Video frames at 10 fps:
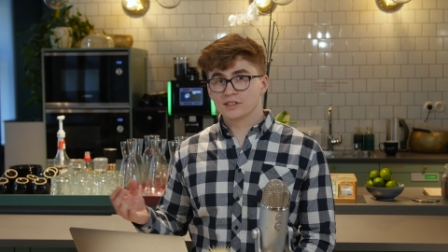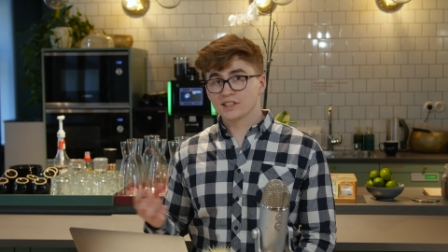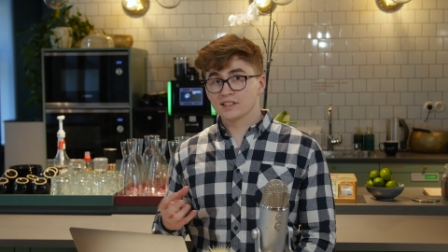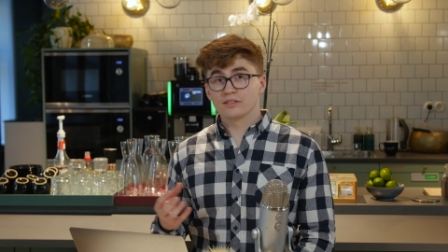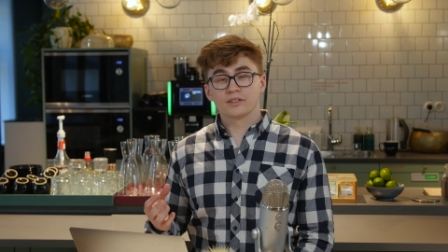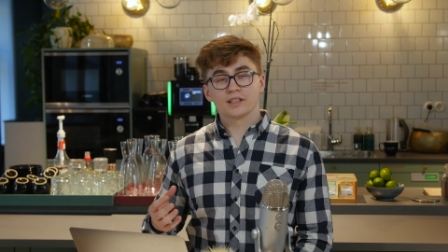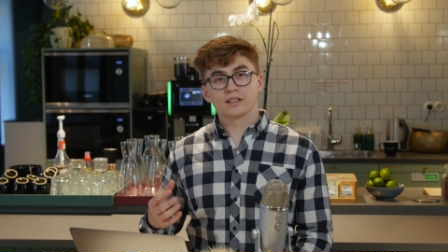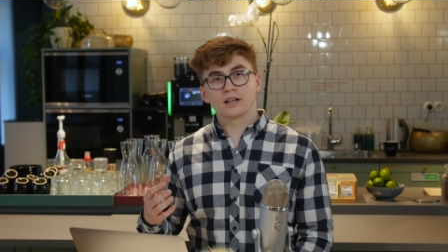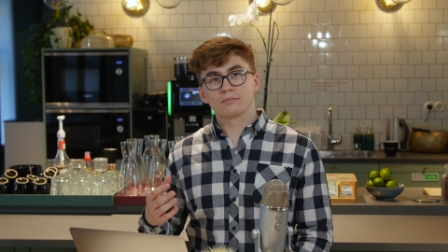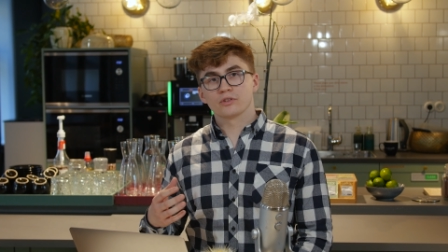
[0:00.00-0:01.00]

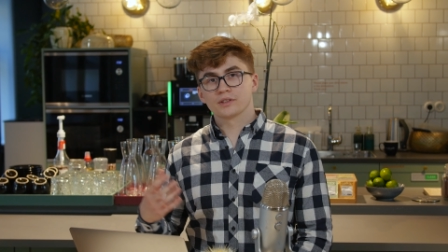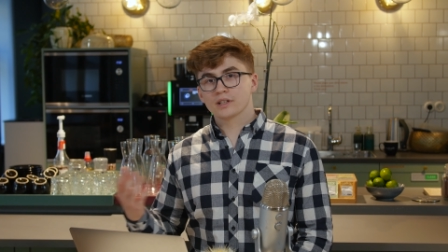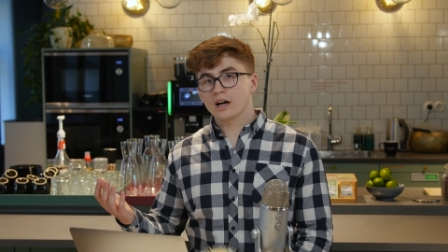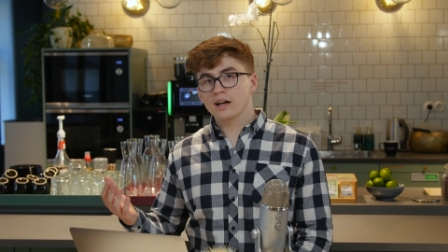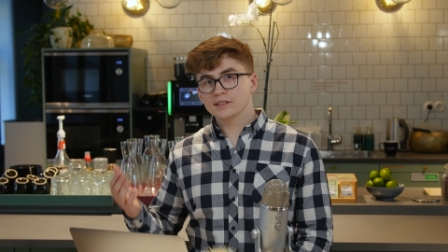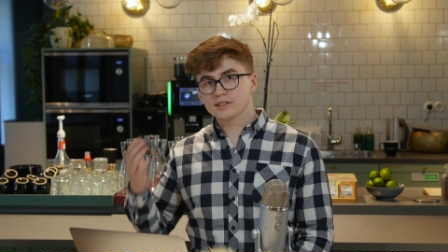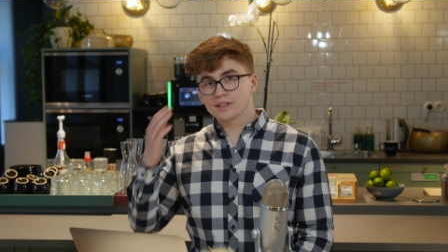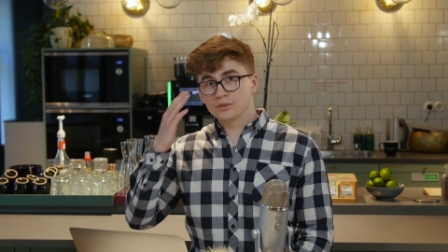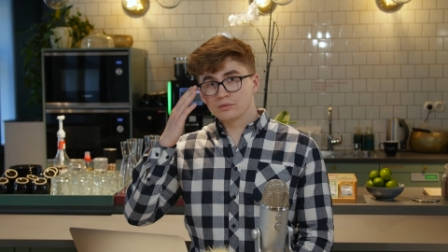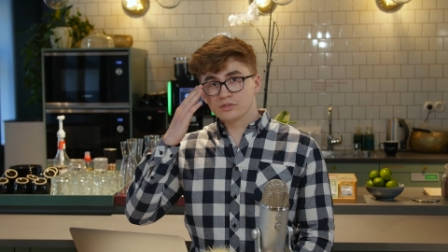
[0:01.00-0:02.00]
significant upfront costs
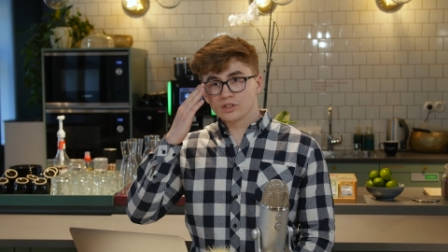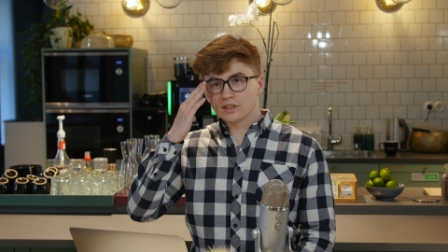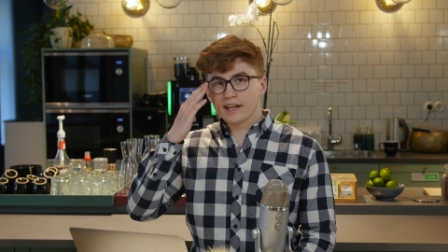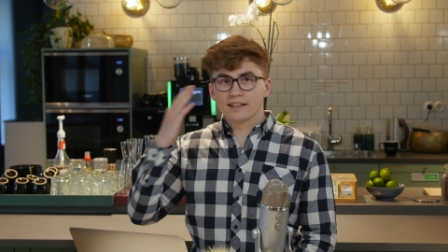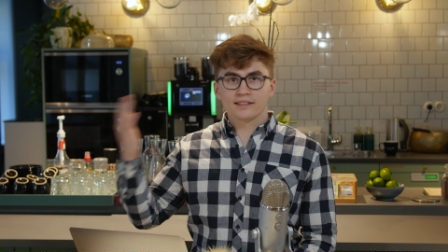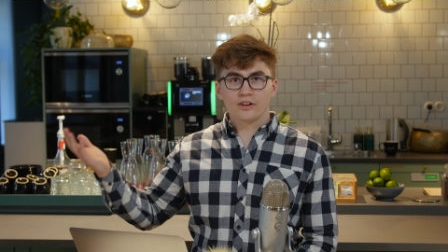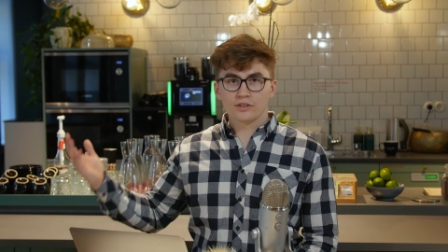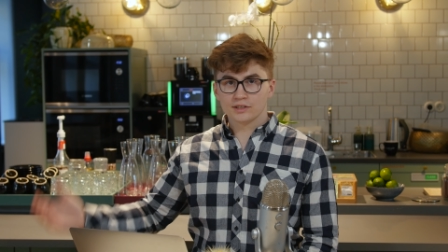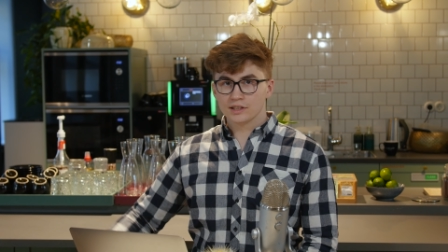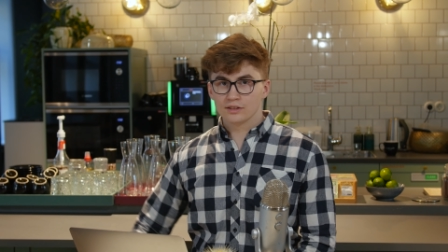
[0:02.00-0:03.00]
and you just can't
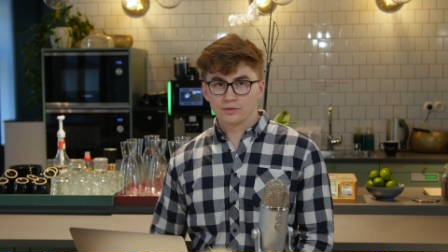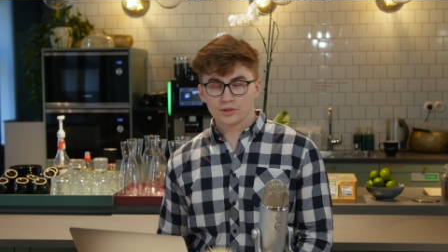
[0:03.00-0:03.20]
guarantee the